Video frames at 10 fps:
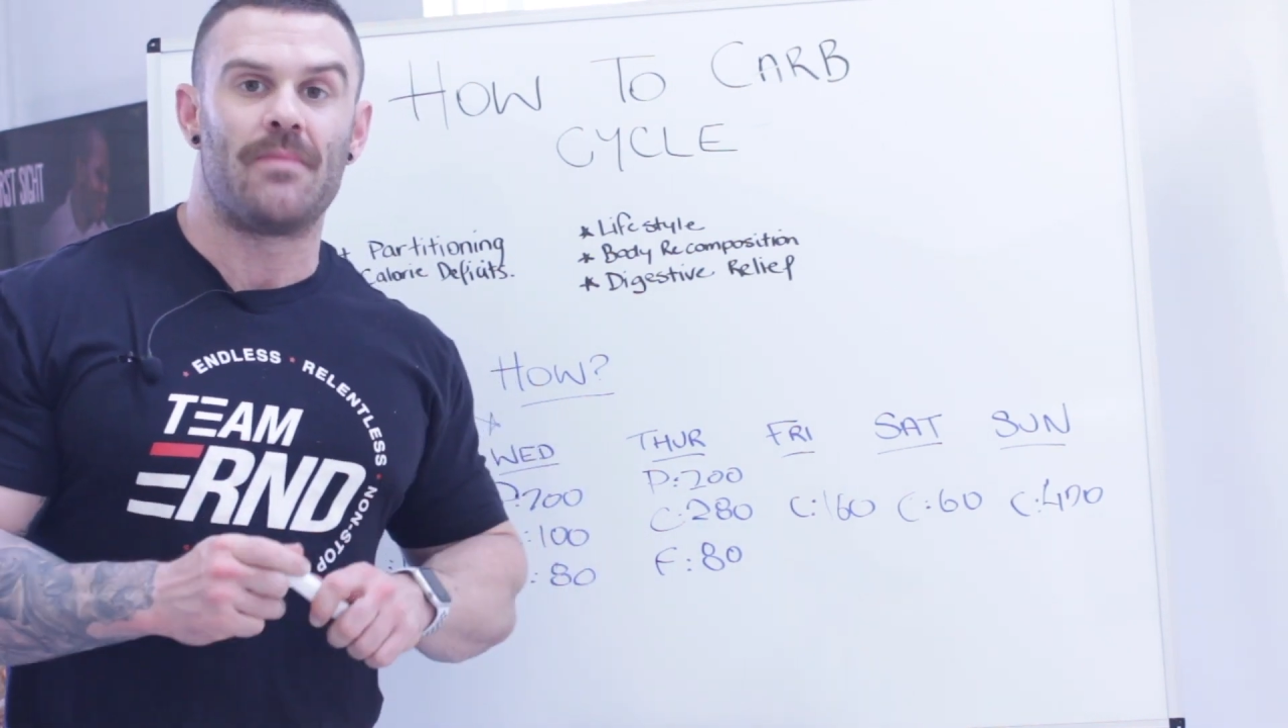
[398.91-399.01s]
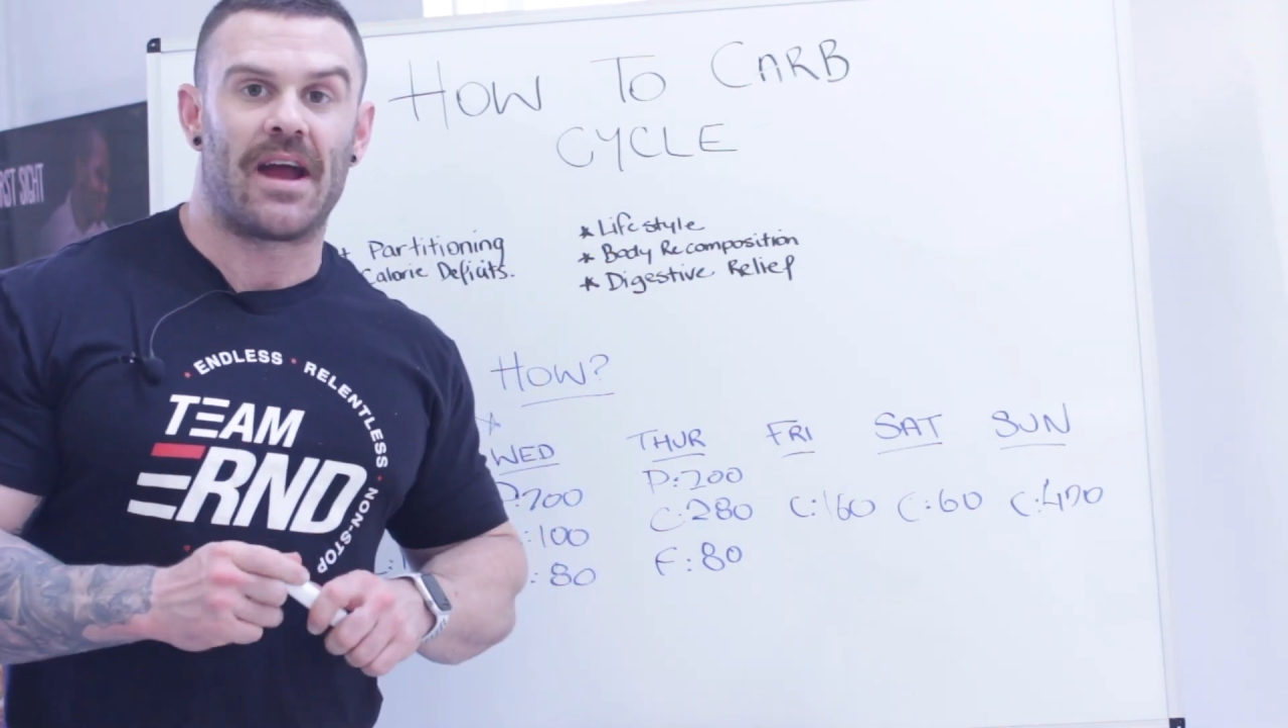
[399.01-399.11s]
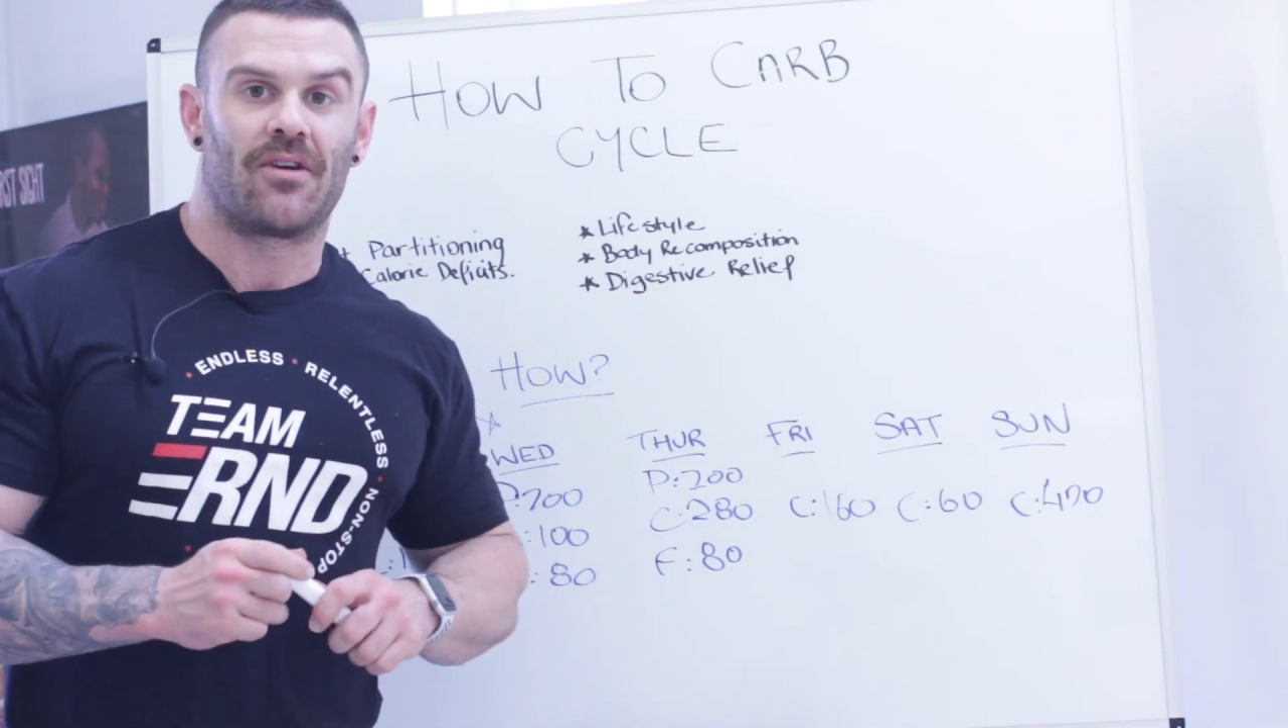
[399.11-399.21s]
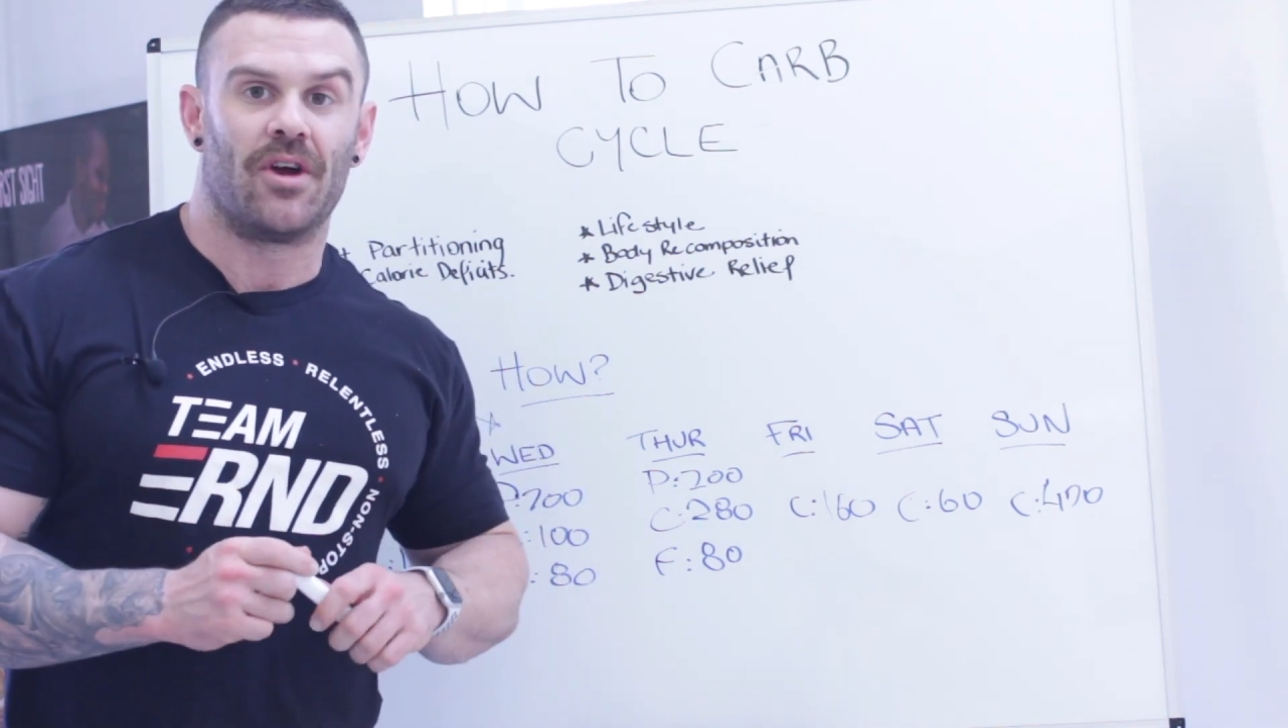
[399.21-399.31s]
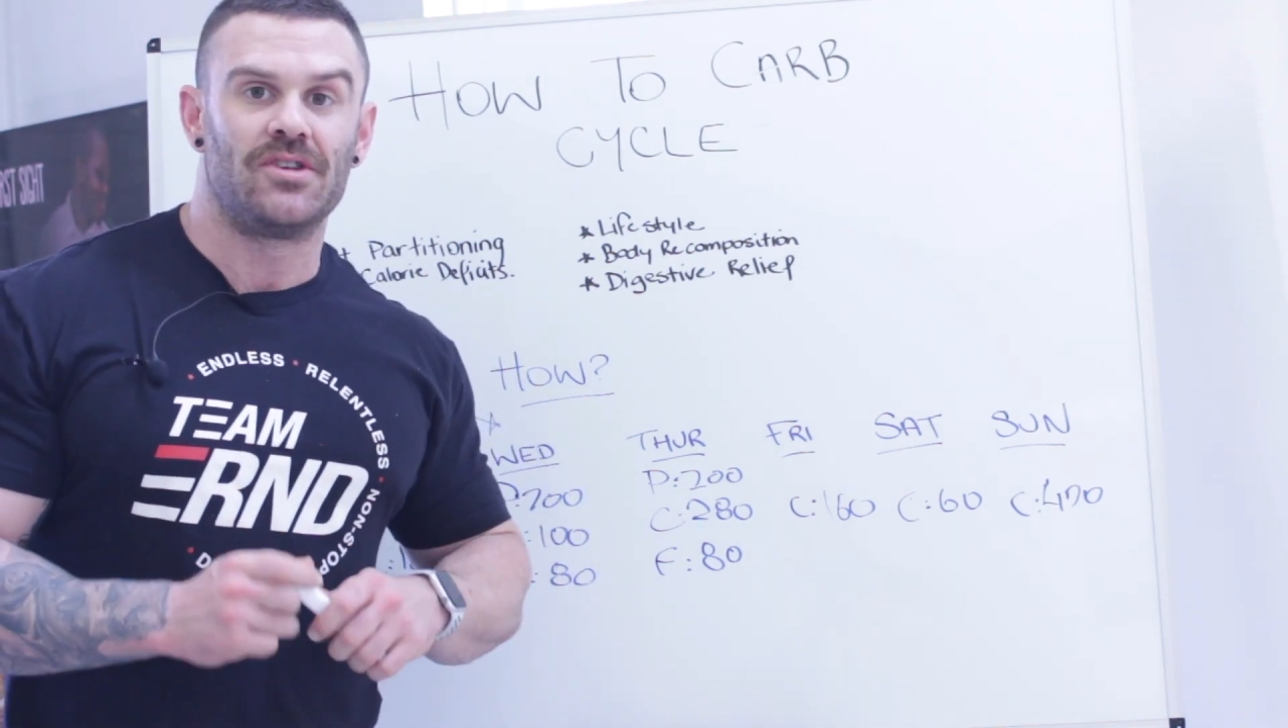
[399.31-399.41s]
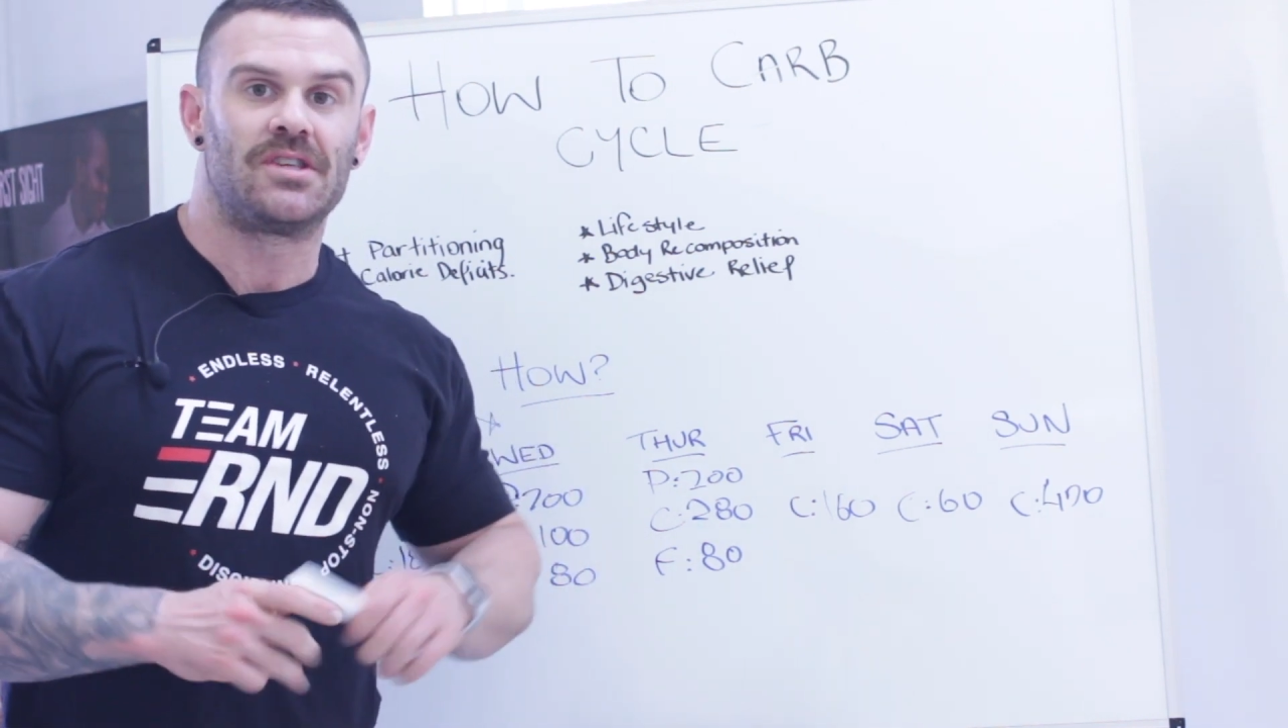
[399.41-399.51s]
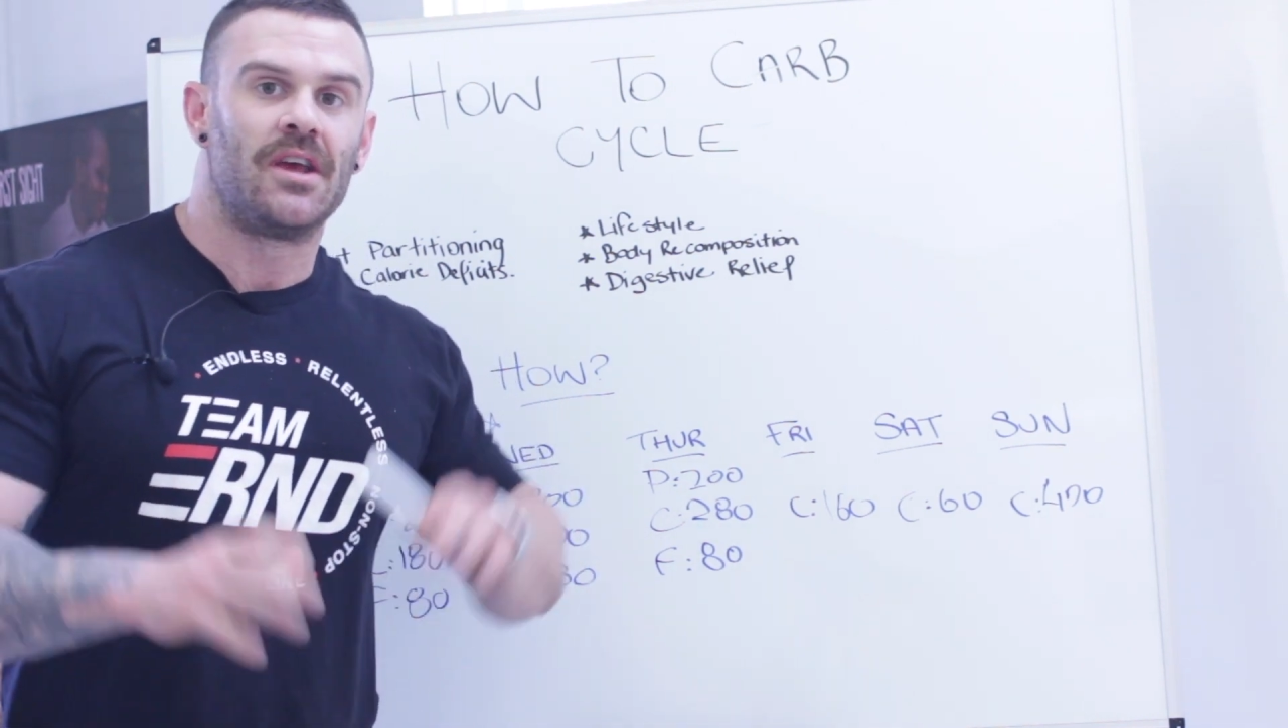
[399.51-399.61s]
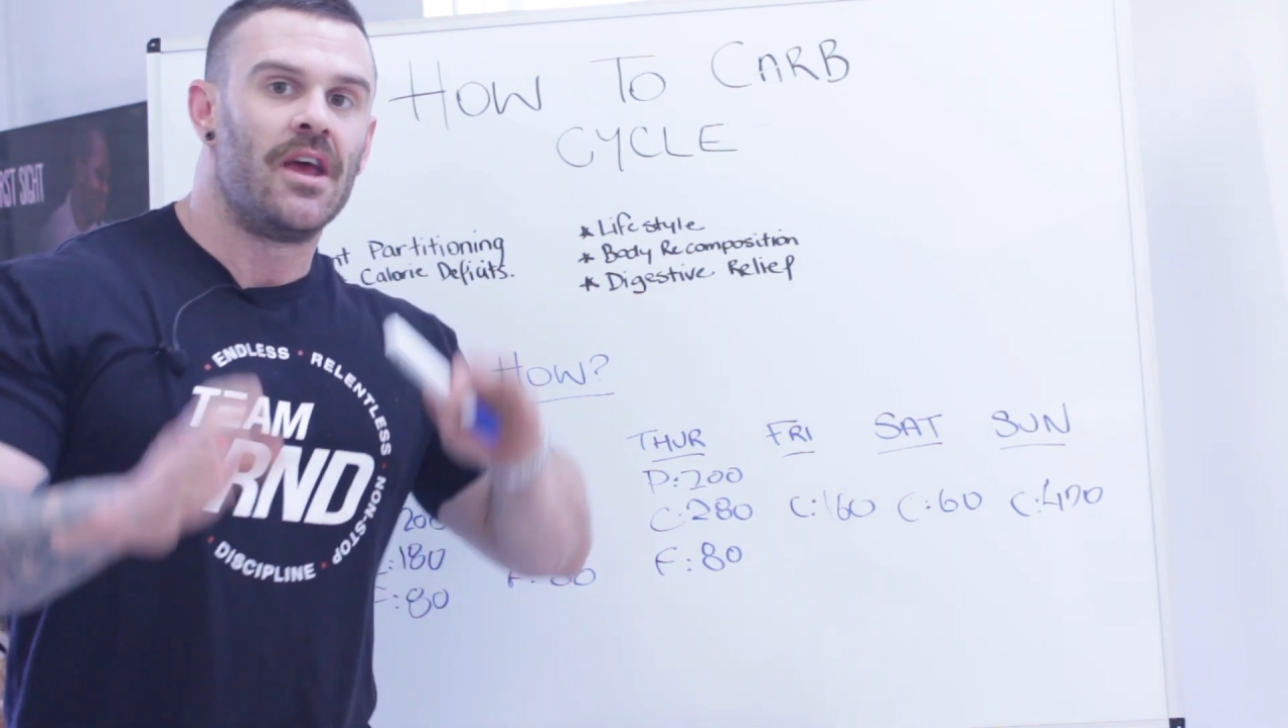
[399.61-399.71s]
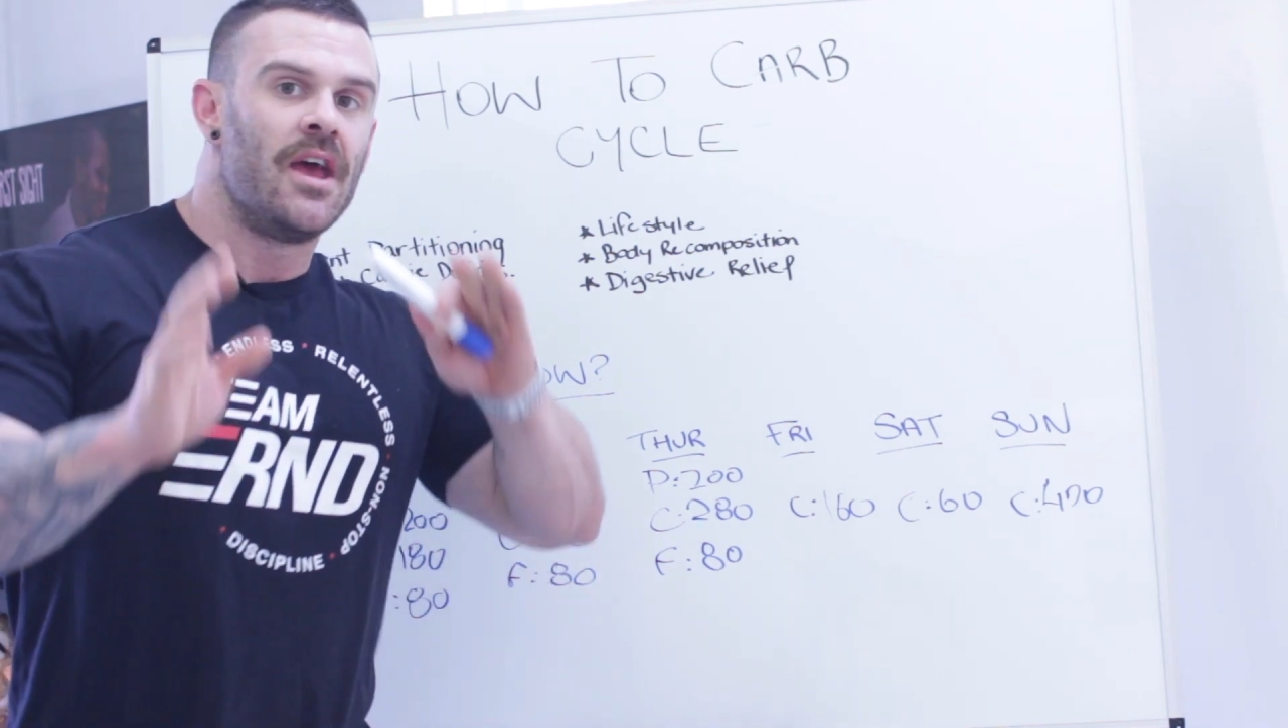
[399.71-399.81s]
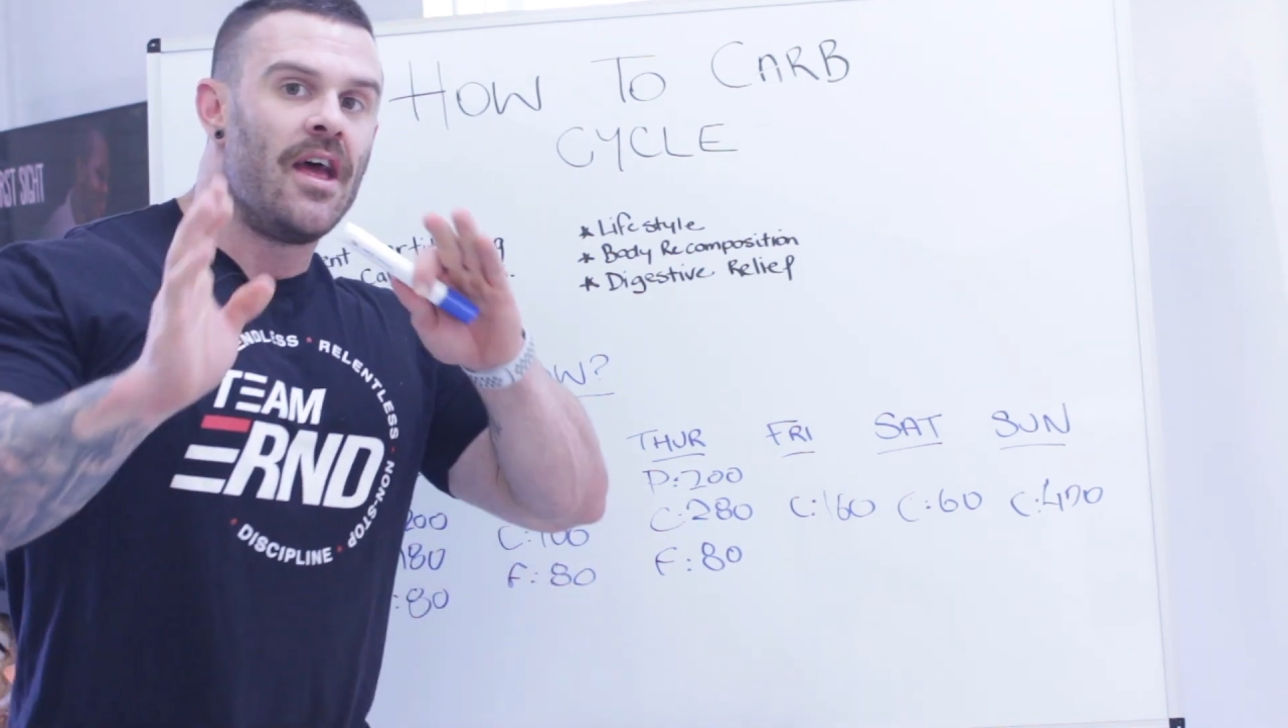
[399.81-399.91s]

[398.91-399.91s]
macros.